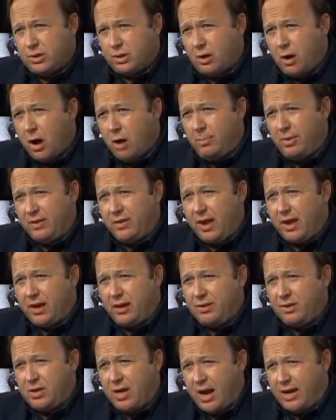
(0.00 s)
They're hoping they
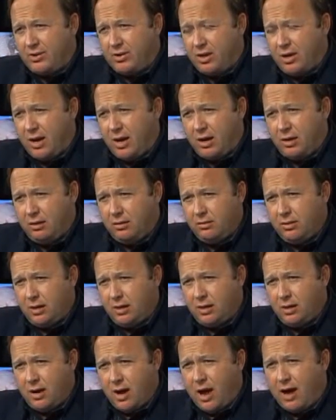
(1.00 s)
can assassinate
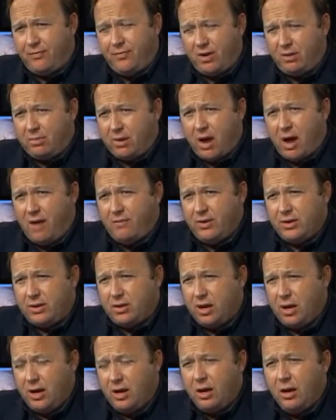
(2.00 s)
Gaddafi, but
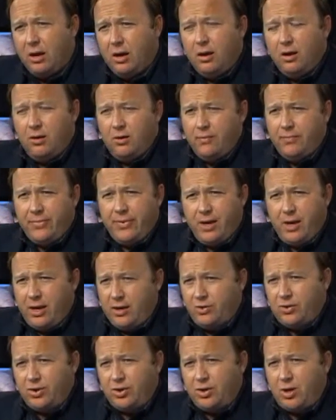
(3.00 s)
obviously
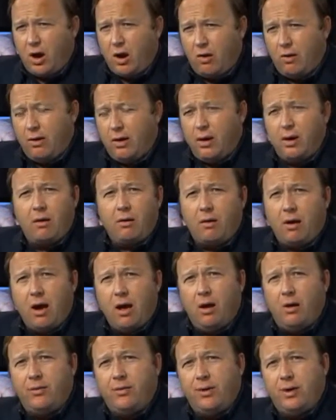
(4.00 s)
he's scurrying
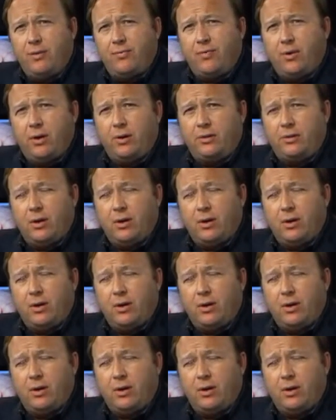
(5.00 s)
around to different